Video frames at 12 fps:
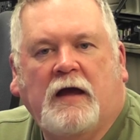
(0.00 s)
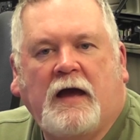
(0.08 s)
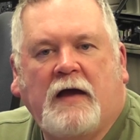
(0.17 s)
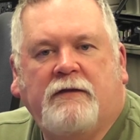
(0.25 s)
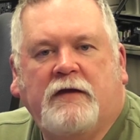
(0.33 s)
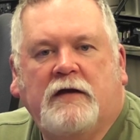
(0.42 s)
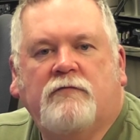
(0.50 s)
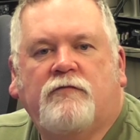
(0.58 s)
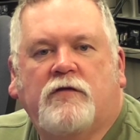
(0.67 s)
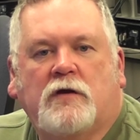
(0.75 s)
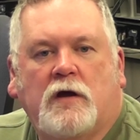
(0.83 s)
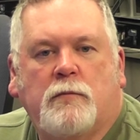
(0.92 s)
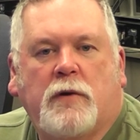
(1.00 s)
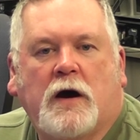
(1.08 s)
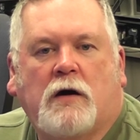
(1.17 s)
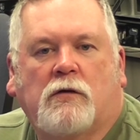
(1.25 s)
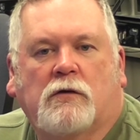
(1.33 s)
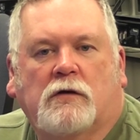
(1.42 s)
and the infinite
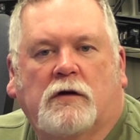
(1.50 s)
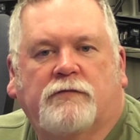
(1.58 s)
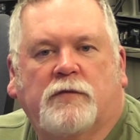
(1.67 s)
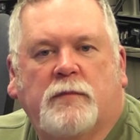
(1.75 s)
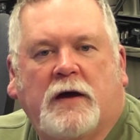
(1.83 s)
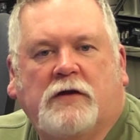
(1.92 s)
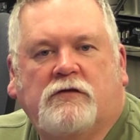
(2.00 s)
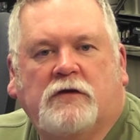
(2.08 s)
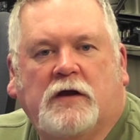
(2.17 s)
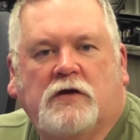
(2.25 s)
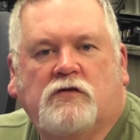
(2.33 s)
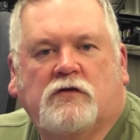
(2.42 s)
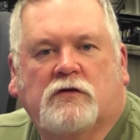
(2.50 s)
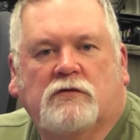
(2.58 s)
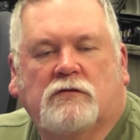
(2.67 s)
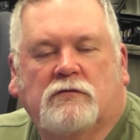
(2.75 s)
power of imagination.